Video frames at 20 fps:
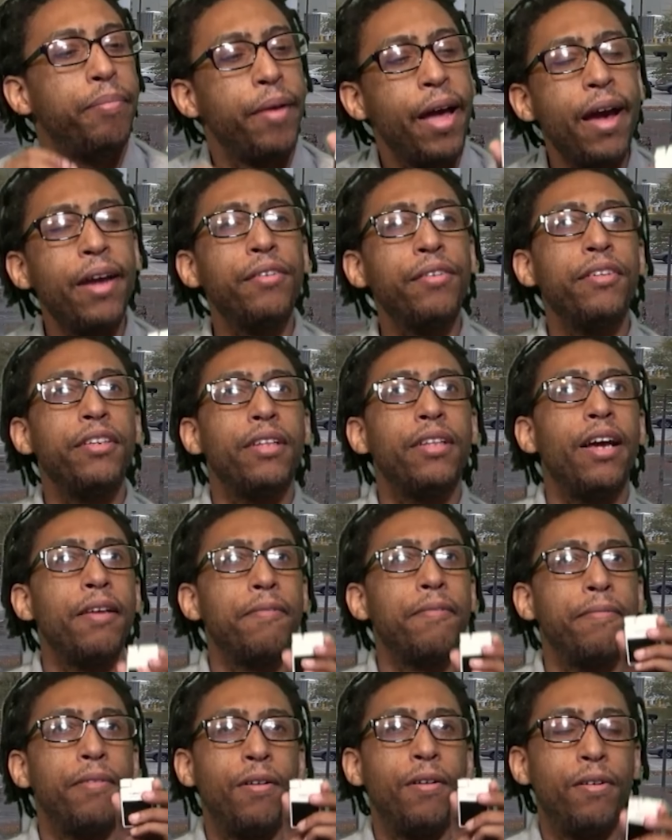battery
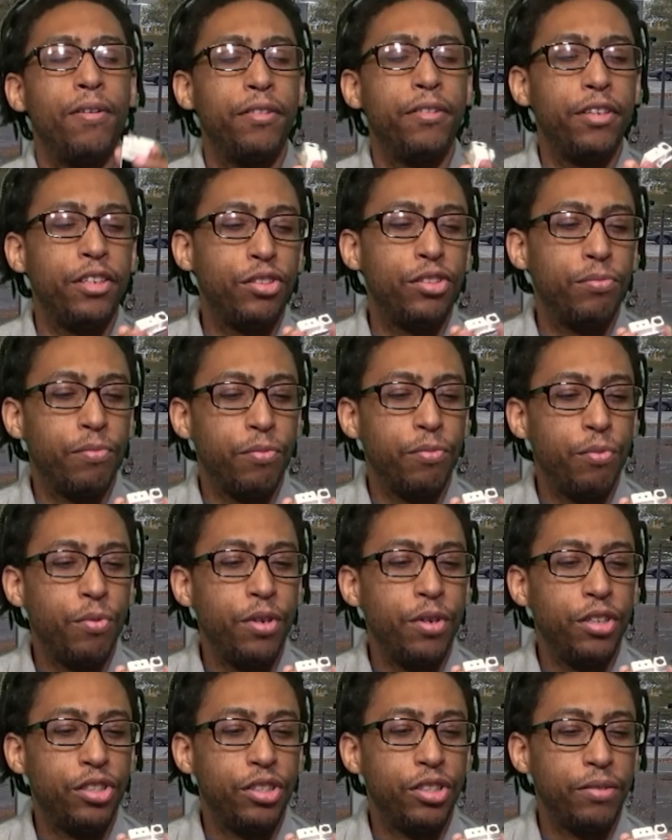life on this
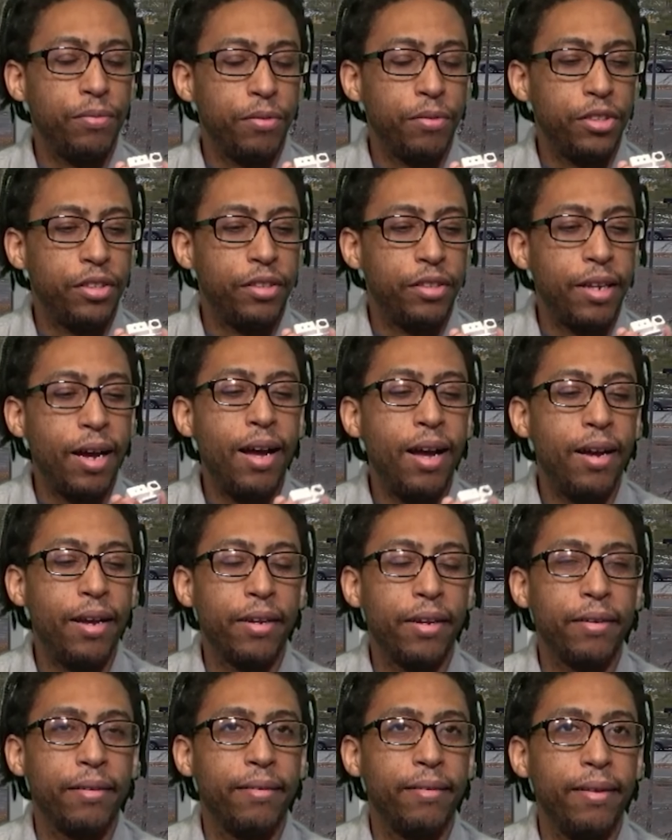was
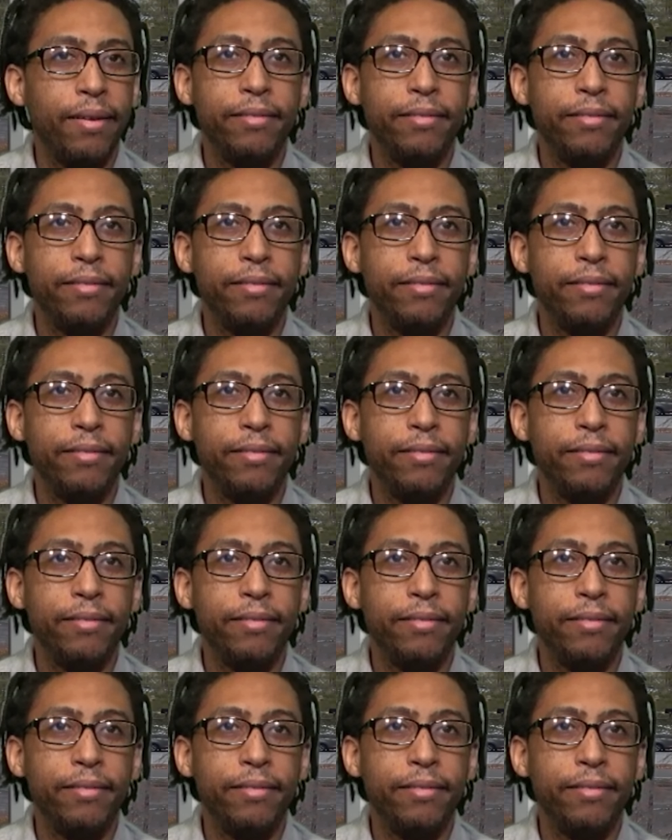dying,